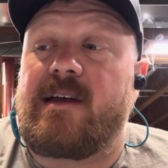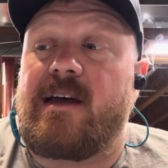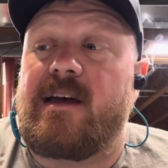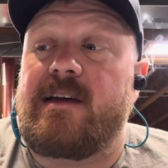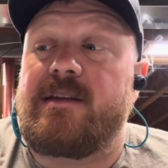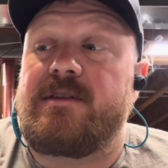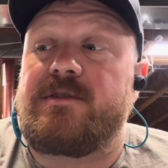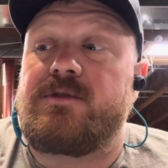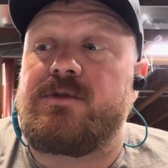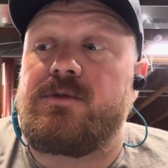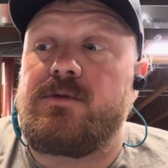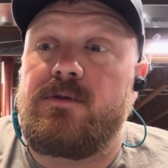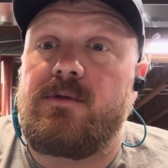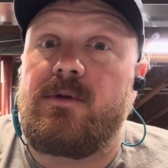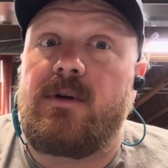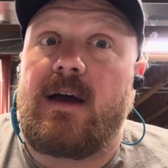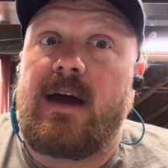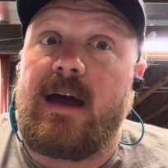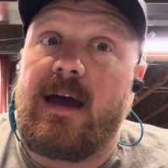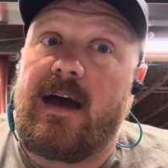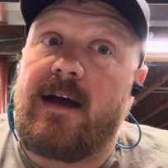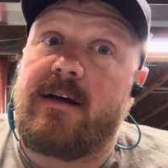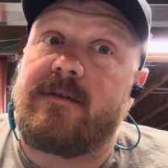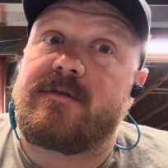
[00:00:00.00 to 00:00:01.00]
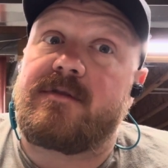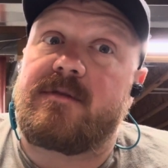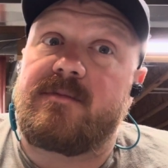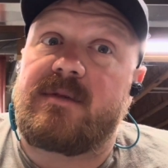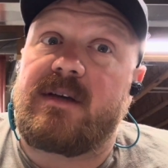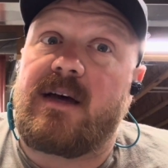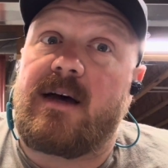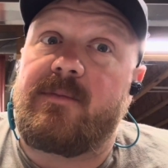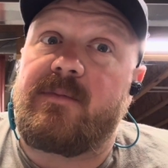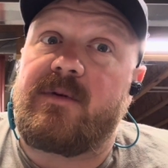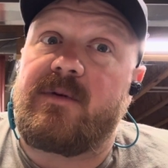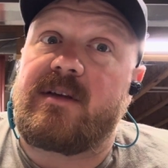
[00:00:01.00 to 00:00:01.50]
I do have some
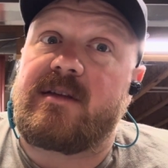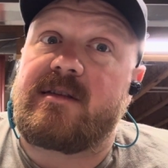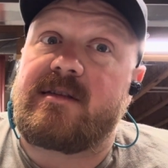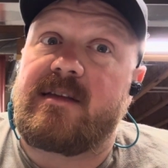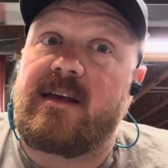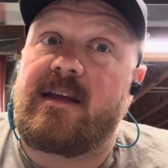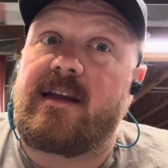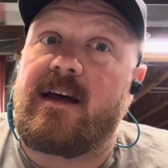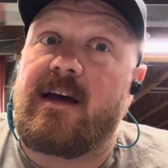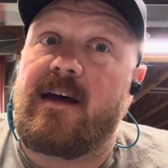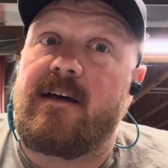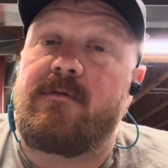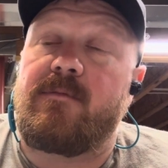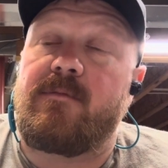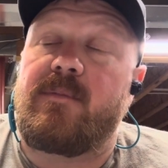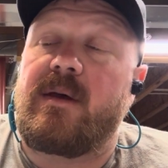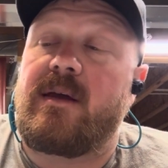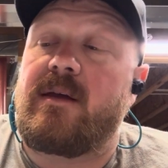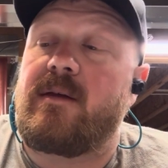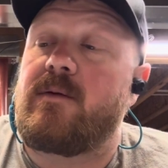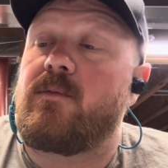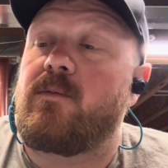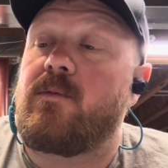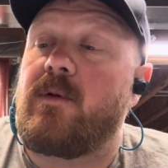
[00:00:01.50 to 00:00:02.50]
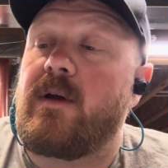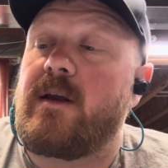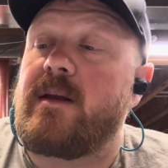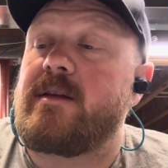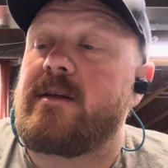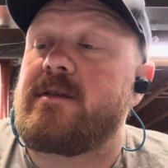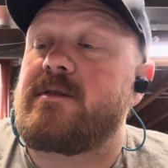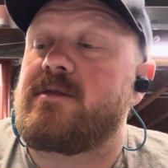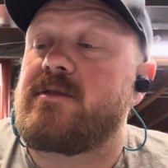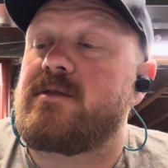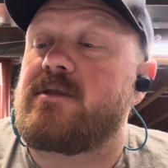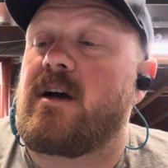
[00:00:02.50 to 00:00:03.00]
topics that I've been
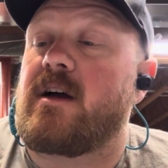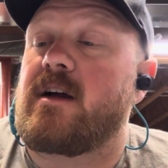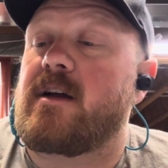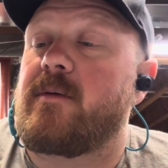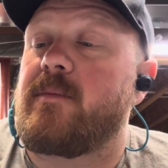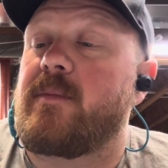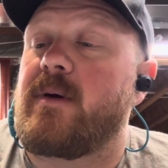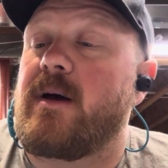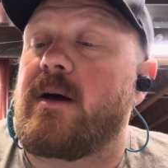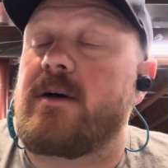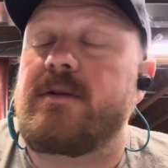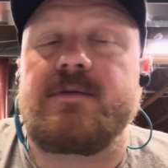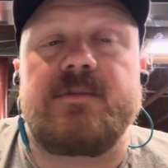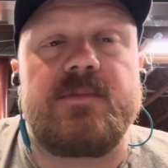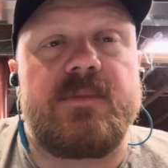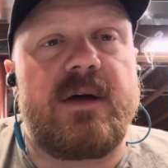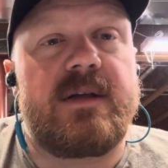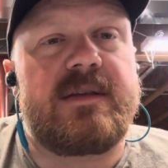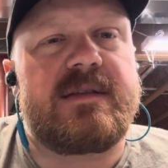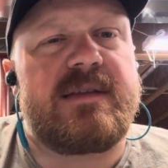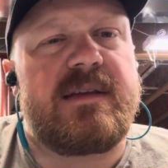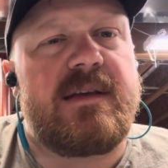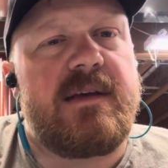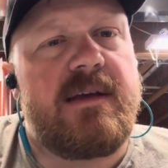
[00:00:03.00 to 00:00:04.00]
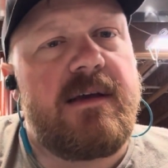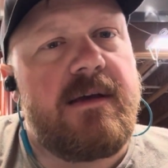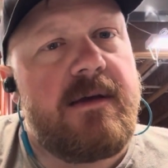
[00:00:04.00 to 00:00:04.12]
waiting to talk about, but